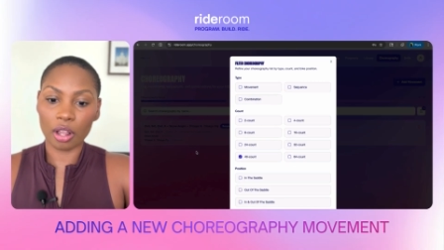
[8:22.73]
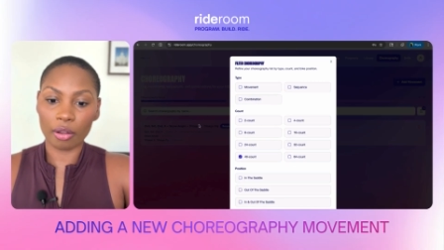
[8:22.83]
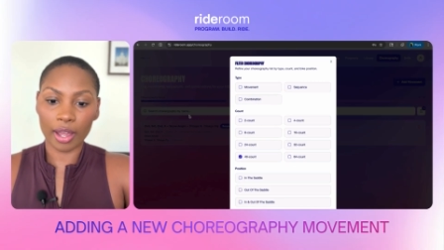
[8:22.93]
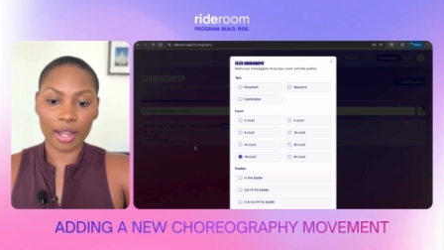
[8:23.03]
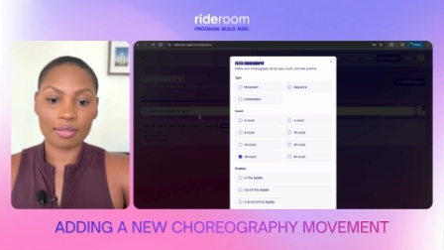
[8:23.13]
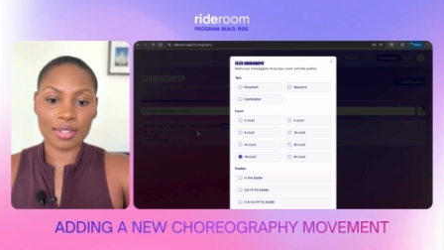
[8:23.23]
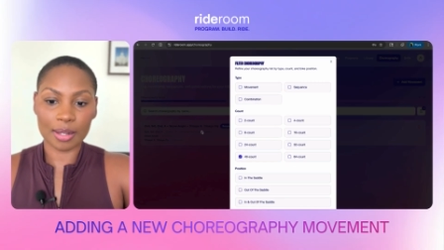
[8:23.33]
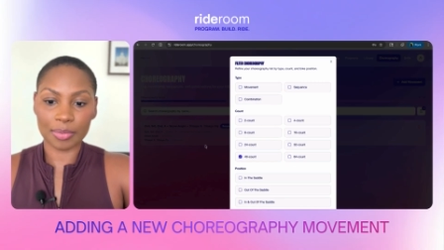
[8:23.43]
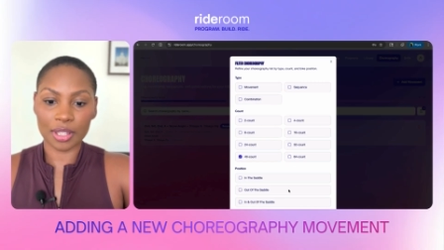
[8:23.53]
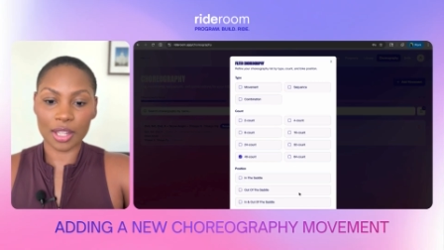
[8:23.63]
okay,
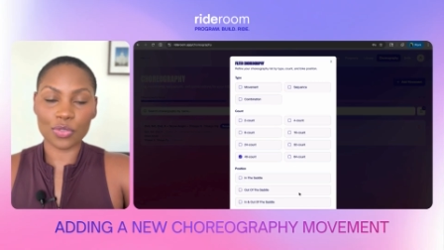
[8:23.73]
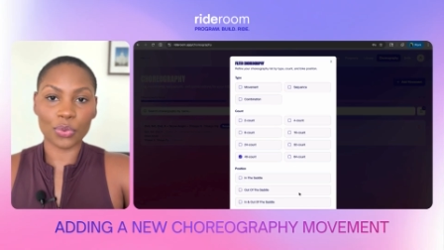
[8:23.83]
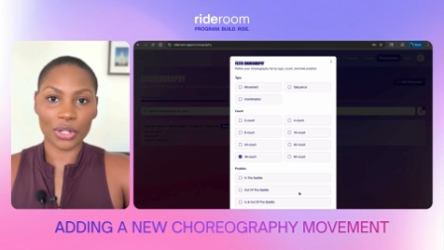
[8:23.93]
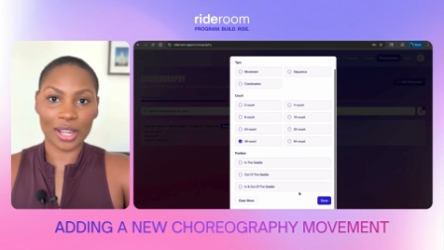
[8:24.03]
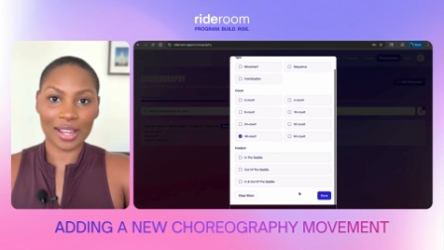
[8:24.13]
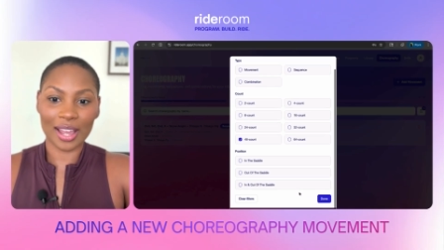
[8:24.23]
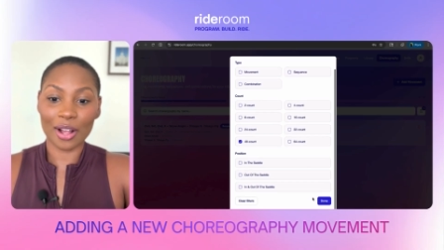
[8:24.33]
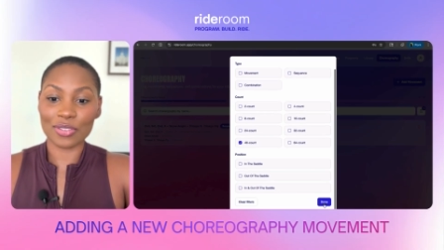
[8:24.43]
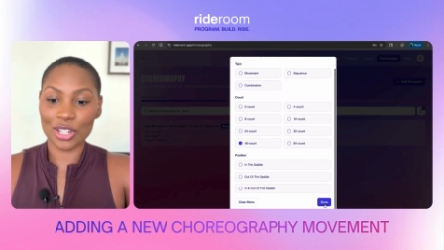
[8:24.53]
something that's 48 counts.